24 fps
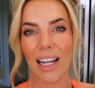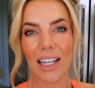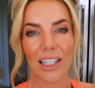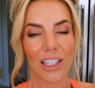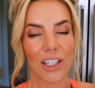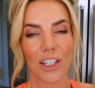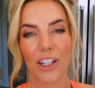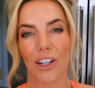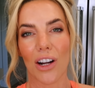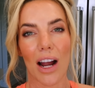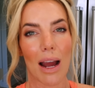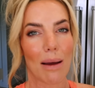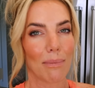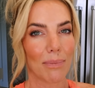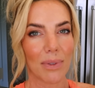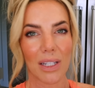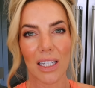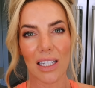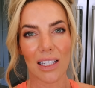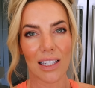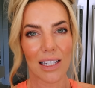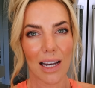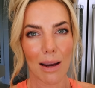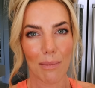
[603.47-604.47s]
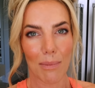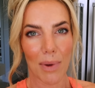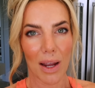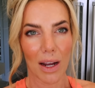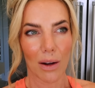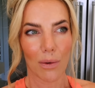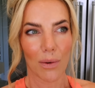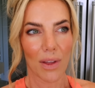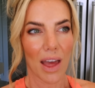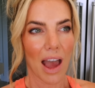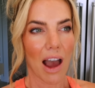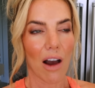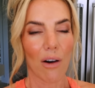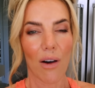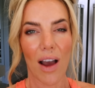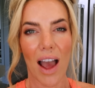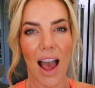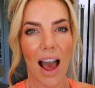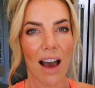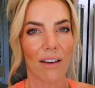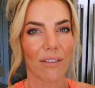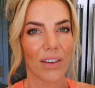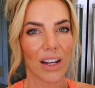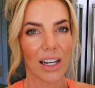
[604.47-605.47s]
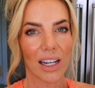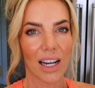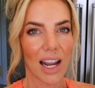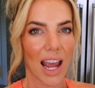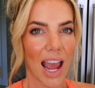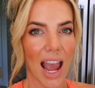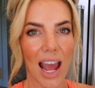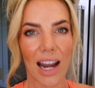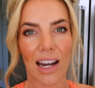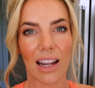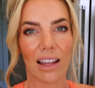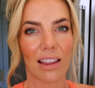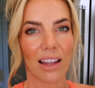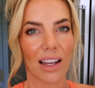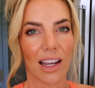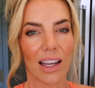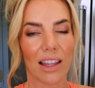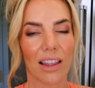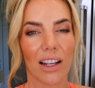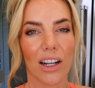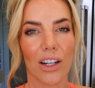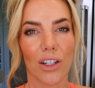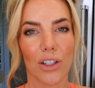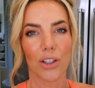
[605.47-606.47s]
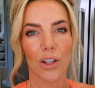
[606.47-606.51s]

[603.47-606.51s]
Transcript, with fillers: into your empty stomach without having anything in there.